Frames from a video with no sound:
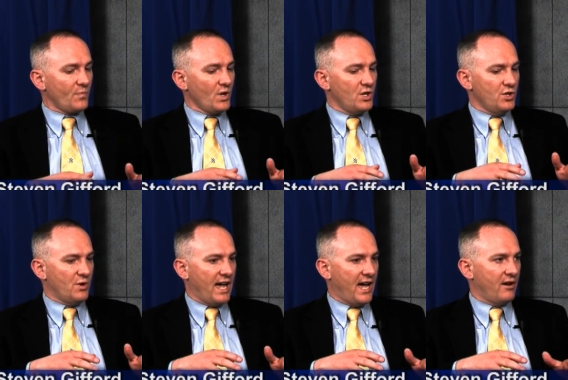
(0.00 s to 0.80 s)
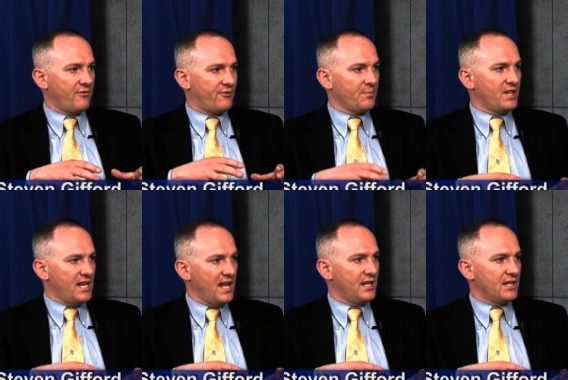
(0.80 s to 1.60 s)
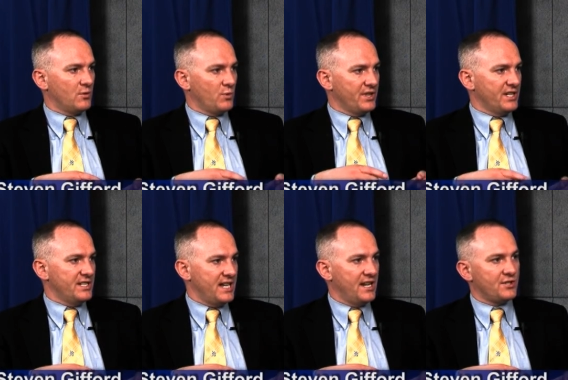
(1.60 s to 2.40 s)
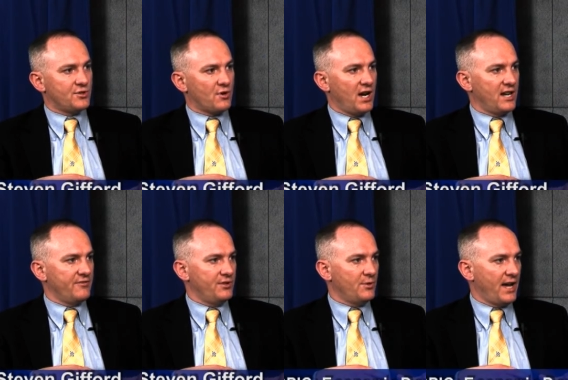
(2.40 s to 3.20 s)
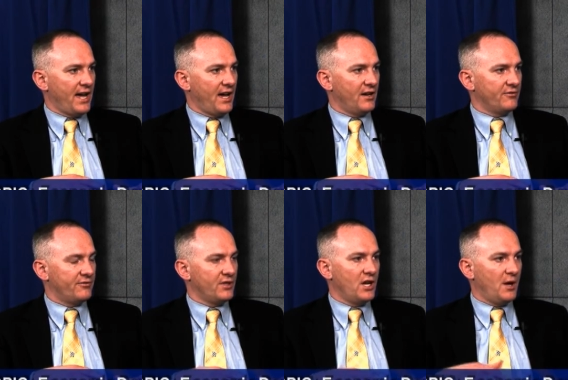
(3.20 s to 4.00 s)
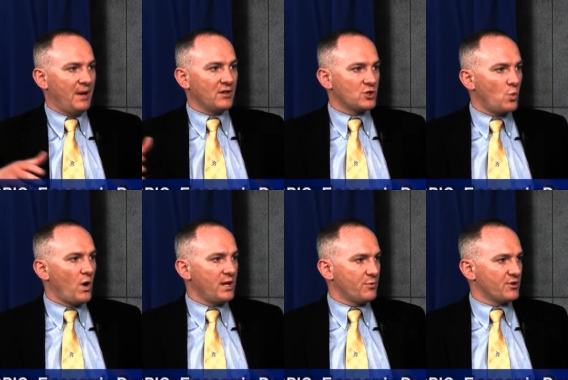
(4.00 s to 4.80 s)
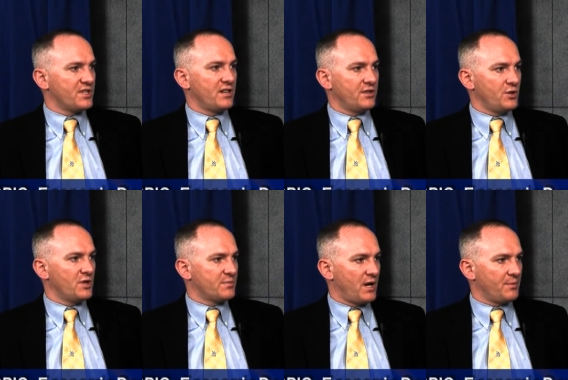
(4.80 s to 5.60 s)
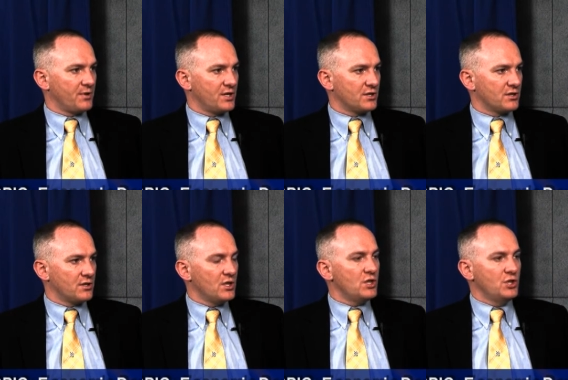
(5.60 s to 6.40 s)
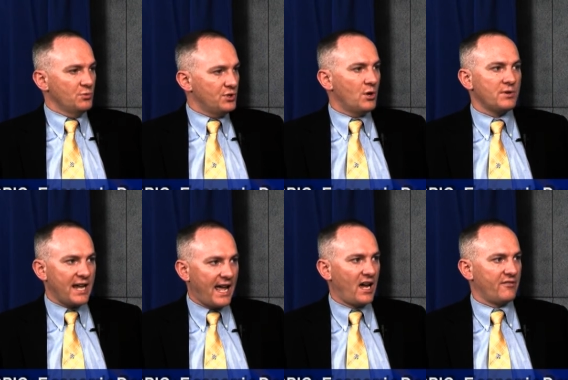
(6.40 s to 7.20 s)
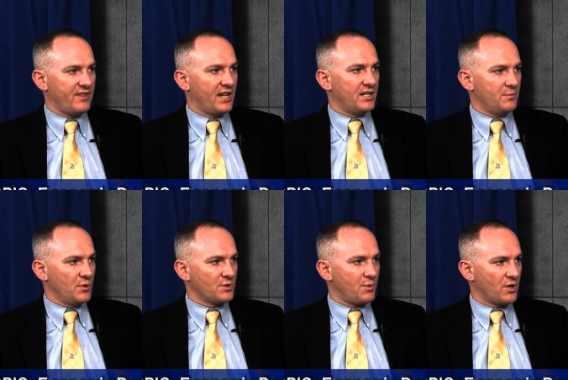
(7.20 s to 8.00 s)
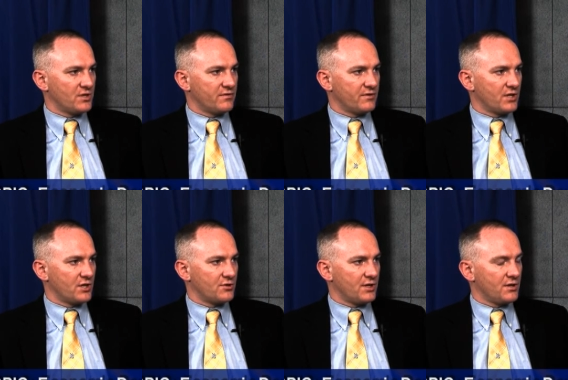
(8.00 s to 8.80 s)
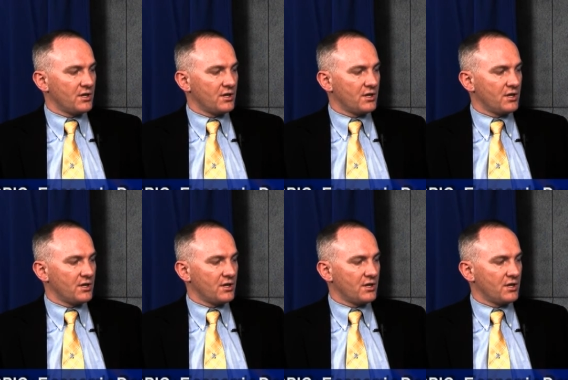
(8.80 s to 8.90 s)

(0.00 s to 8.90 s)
You have, from Connecticut, within a day's drive, you have about 20% of the U.S. population. You don't have that in most parts of the country.